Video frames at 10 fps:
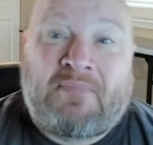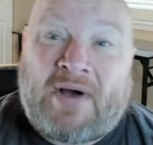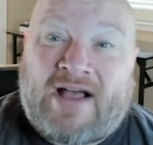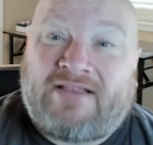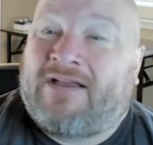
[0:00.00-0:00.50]

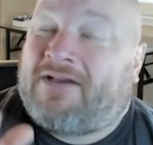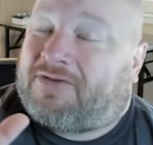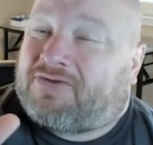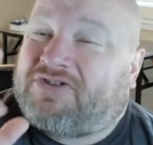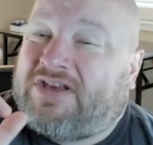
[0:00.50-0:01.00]
But
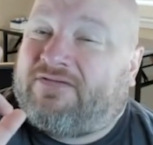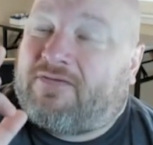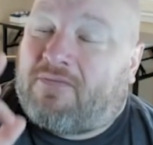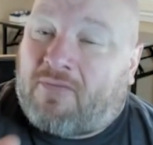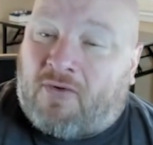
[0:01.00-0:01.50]
there's
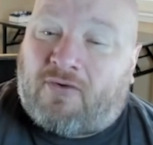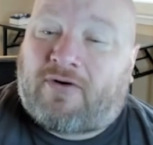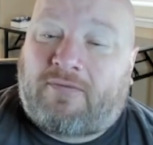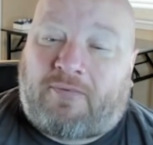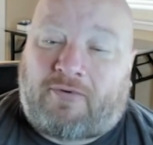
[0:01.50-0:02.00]
even
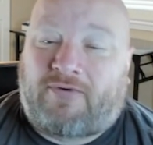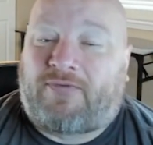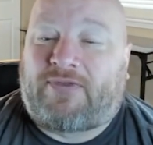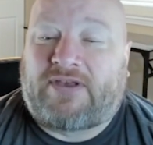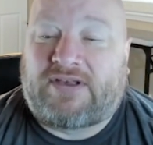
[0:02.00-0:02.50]
more
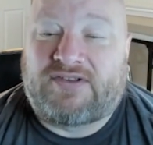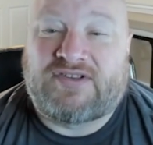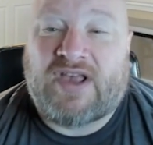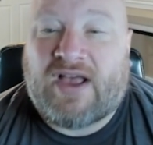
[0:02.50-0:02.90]
important things